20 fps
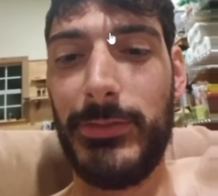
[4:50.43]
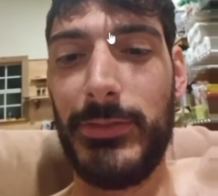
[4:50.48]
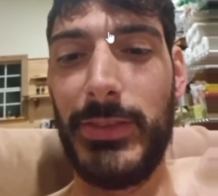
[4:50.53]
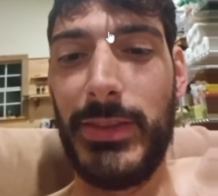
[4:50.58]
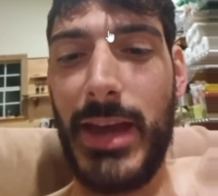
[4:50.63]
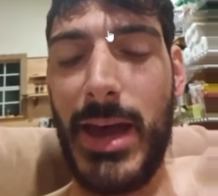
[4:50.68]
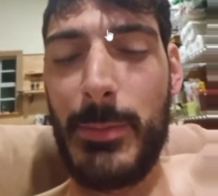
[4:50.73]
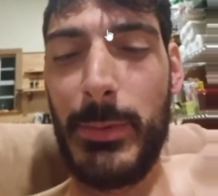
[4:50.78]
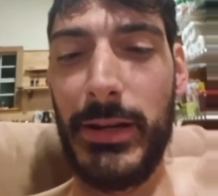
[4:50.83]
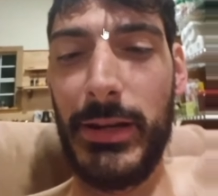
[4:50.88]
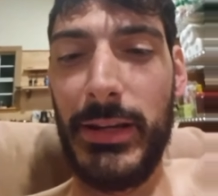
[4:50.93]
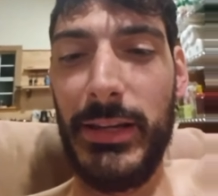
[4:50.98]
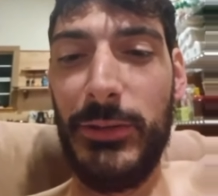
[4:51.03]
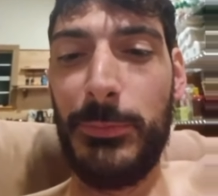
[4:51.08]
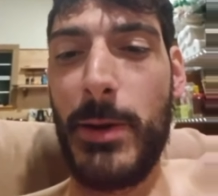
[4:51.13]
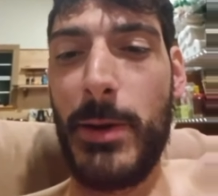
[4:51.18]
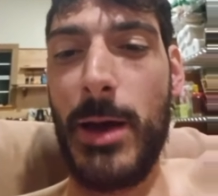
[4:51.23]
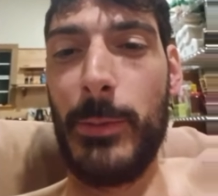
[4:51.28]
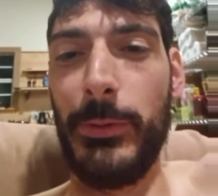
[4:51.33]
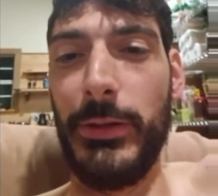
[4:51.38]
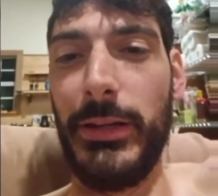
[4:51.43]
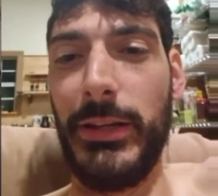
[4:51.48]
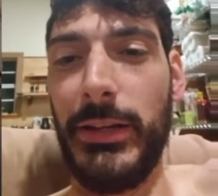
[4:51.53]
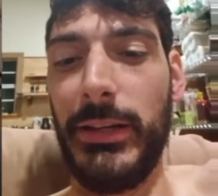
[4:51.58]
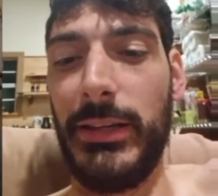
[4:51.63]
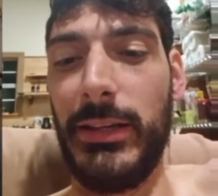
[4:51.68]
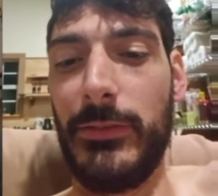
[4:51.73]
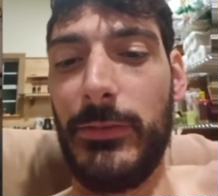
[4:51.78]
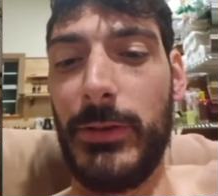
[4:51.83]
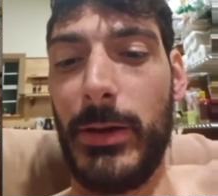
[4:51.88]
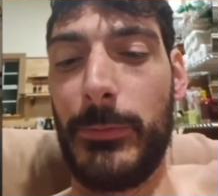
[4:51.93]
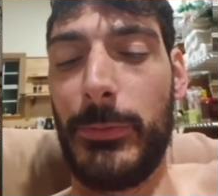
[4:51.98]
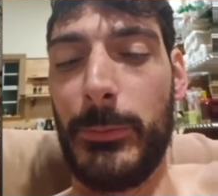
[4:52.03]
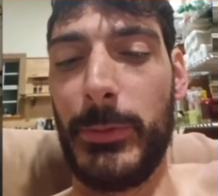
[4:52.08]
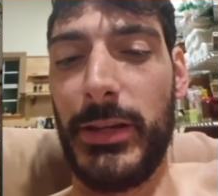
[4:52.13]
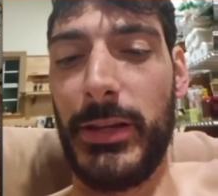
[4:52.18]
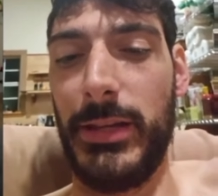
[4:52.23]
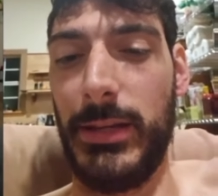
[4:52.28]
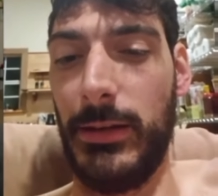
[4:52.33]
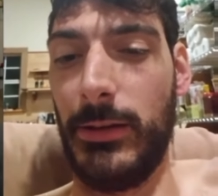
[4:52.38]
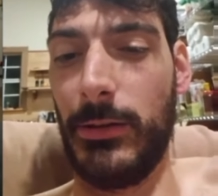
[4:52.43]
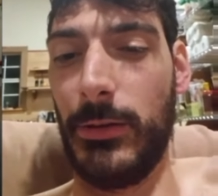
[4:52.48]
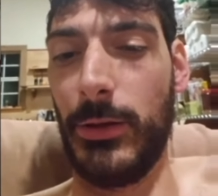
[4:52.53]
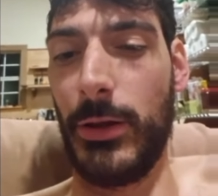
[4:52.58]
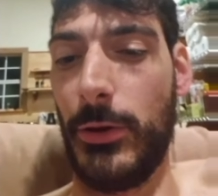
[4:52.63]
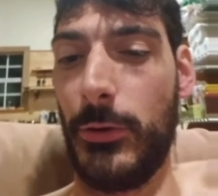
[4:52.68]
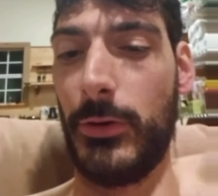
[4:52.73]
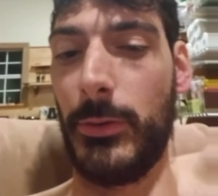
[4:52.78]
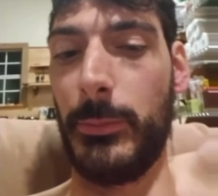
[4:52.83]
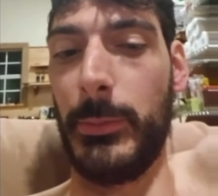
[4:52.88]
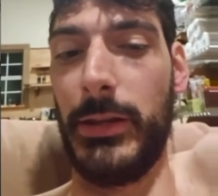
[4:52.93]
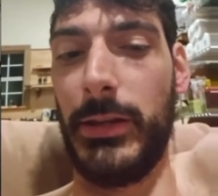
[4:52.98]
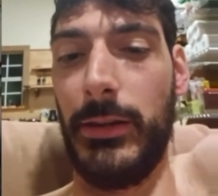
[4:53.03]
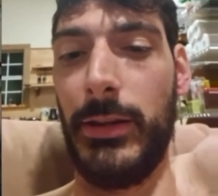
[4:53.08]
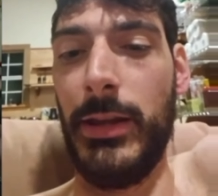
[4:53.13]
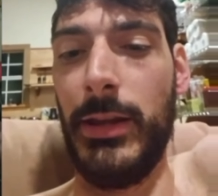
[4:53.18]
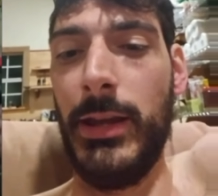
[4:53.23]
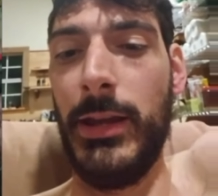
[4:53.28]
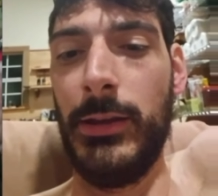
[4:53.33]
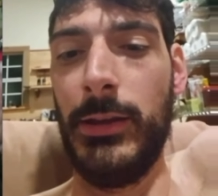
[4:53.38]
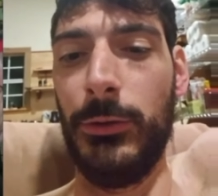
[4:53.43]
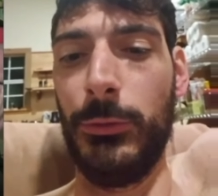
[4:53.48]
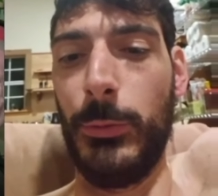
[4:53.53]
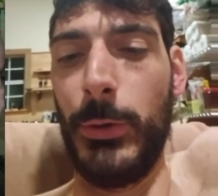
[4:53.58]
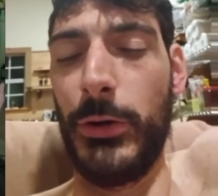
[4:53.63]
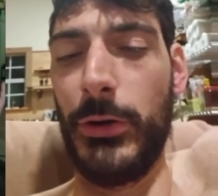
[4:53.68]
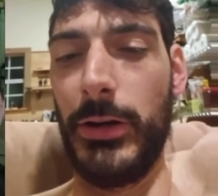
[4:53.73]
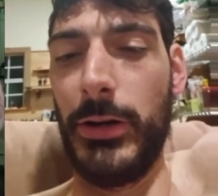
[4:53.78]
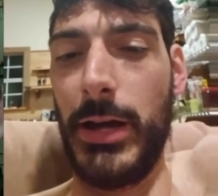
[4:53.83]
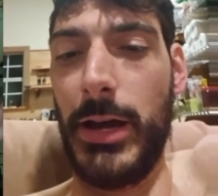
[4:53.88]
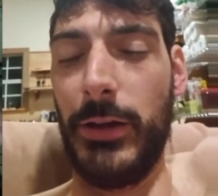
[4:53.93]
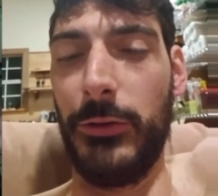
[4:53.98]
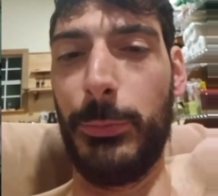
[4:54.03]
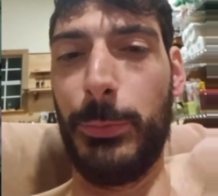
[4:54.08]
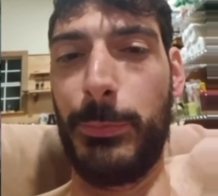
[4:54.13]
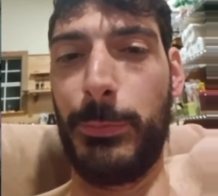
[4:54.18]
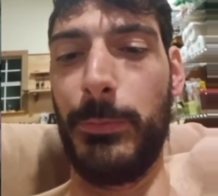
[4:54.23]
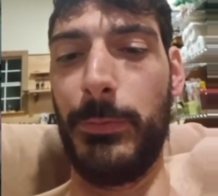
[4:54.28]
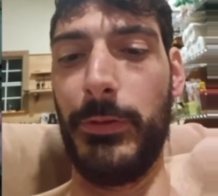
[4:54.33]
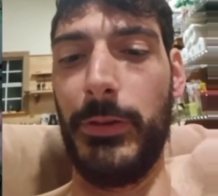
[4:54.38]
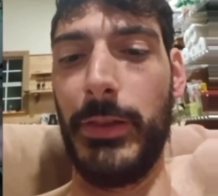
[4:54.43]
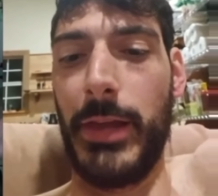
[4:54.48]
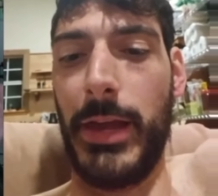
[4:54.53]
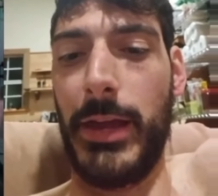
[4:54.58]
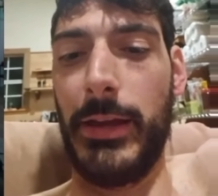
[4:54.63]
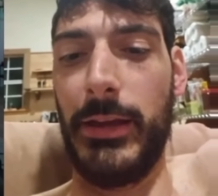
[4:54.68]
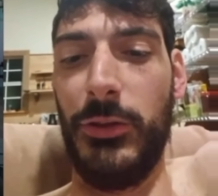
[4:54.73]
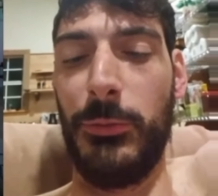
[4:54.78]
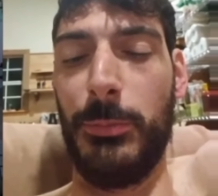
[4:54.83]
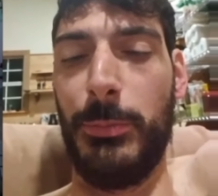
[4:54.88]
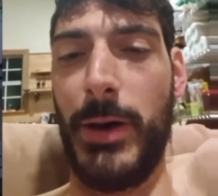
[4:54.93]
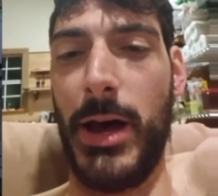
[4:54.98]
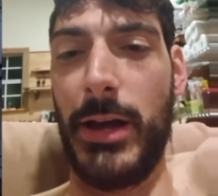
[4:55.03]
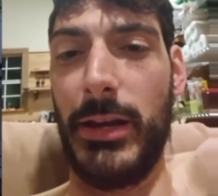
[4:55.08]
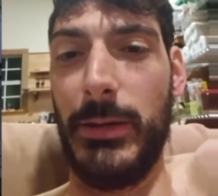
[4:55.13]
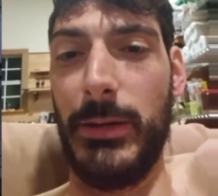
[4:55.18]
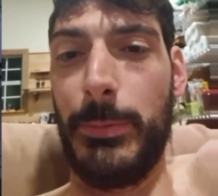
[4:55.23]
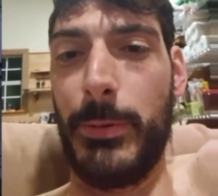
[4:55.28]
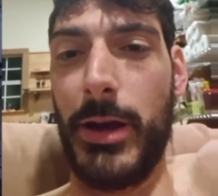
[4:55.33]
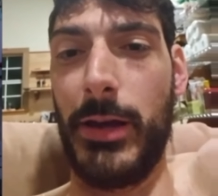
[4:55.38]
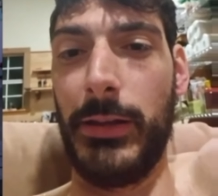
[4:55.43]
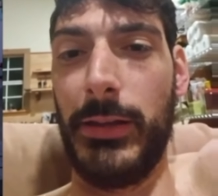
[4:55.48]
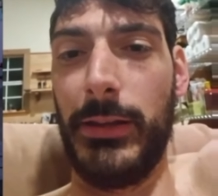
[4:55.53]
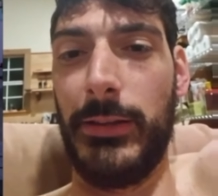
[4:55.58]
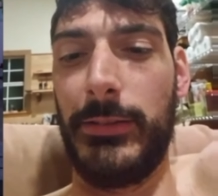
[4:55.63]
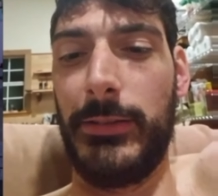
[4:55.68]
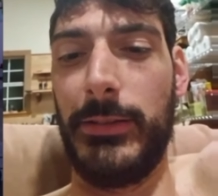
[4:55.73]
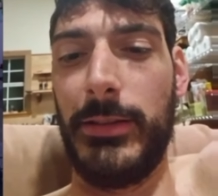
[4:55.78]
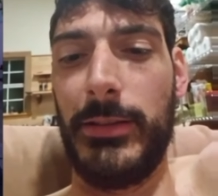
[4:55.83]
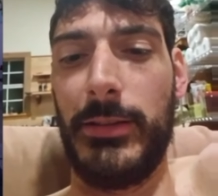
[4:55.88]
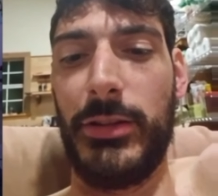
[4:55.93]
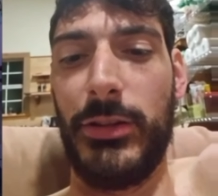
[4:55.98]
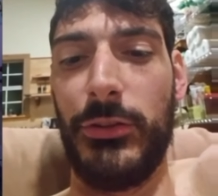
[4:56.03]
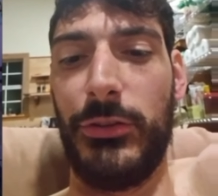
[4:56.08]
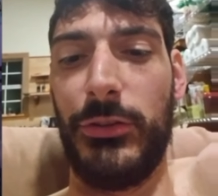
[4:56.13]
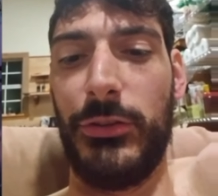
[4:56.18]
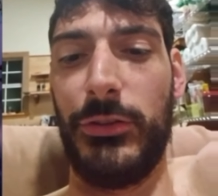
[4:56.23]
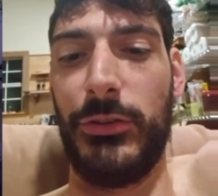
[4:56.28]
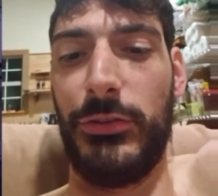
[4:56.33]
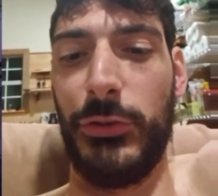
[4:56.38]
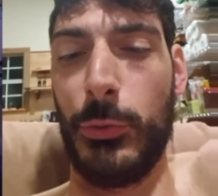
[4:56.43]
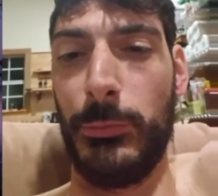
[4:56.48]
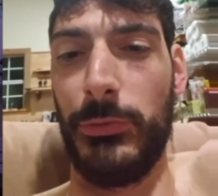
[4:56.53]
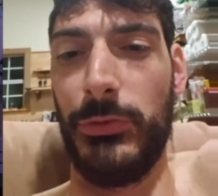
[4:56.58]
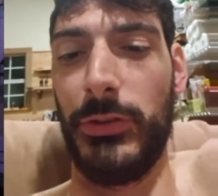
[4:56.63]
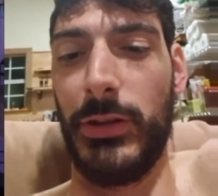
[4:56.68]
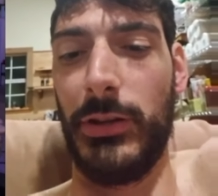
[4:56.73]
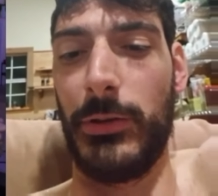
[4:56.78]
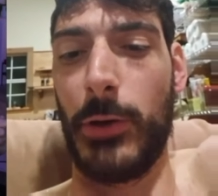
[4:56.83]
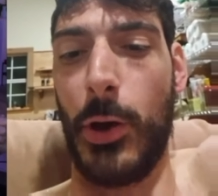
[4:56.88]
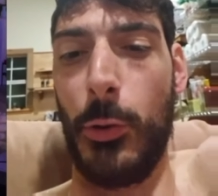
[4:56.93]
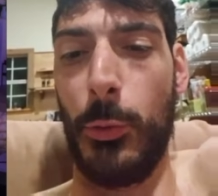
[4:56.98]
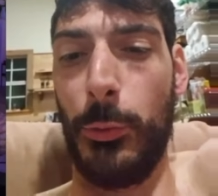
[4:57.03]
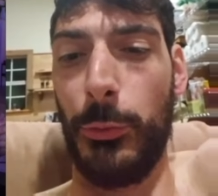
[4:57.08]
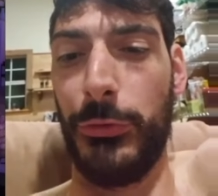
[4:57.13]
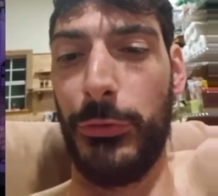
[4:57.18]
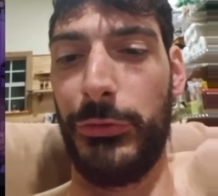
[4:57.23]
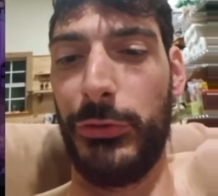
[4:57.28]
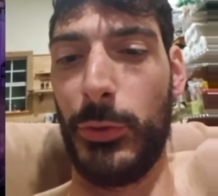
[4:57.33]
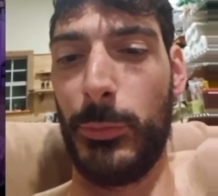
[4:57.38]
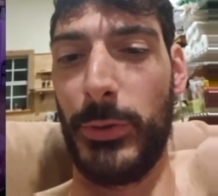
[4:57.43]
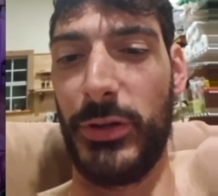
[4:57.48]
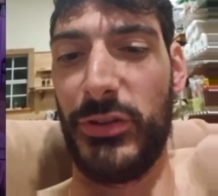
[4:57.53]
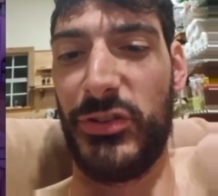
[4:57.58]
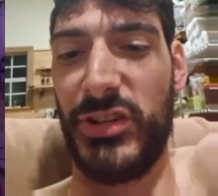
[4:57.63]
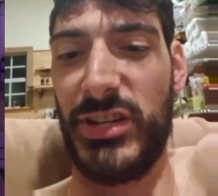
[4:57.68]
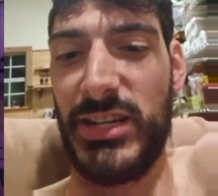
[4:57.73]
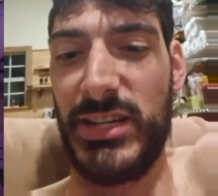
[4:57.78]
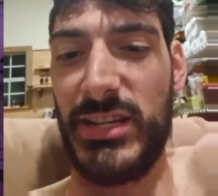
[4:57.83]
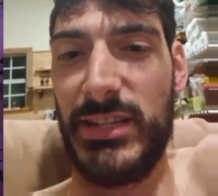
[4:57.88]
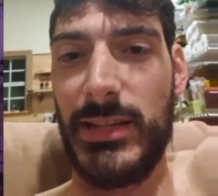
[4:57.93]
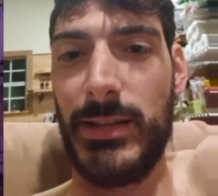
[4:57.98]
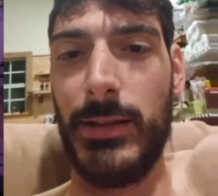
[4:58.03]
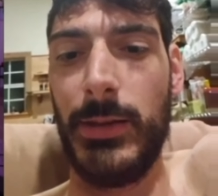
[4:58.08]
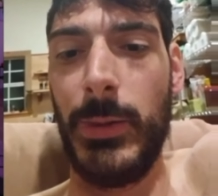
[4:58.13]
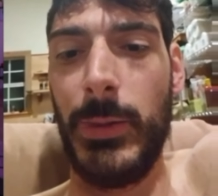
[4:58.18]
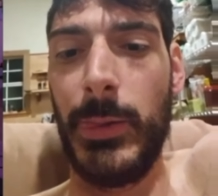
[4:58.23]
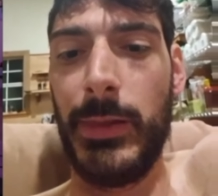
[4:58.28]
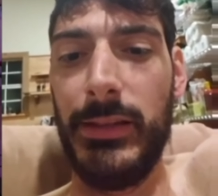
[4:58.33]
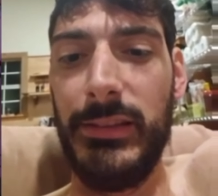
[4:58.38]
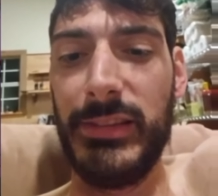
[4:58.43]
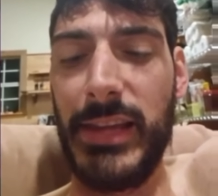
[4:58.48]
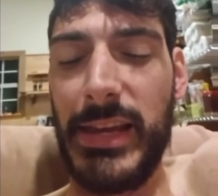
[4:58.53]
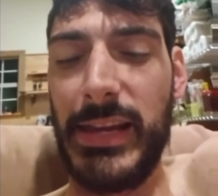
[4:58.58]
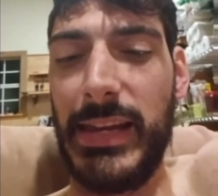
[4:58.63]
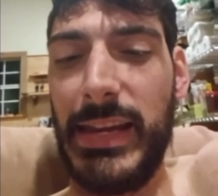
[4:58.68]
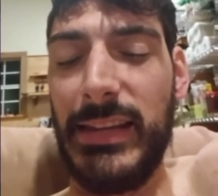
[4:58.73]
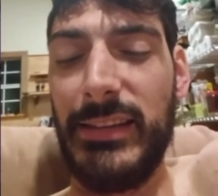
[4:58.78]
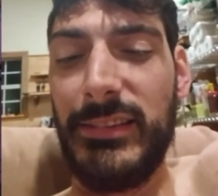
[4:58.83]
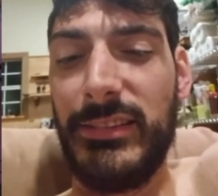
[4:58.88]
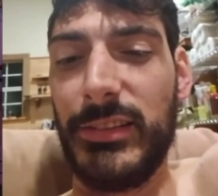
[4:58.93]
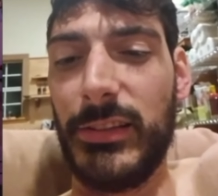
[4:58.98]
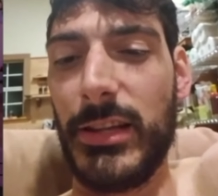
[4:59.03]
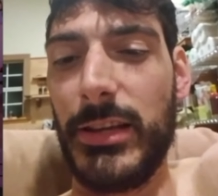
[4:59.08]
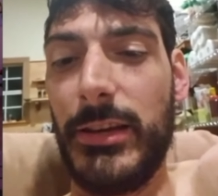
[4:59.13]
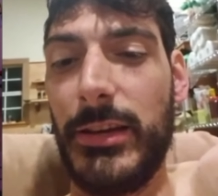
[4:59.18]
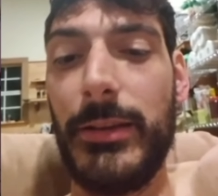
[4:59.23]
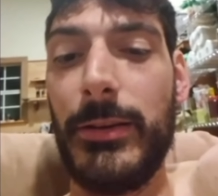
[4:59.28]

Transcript: I mean, he's probably going to give up from the heat alone. I mean, sweater gods, like his body probably consumes and holds so much heat. He's like insulated.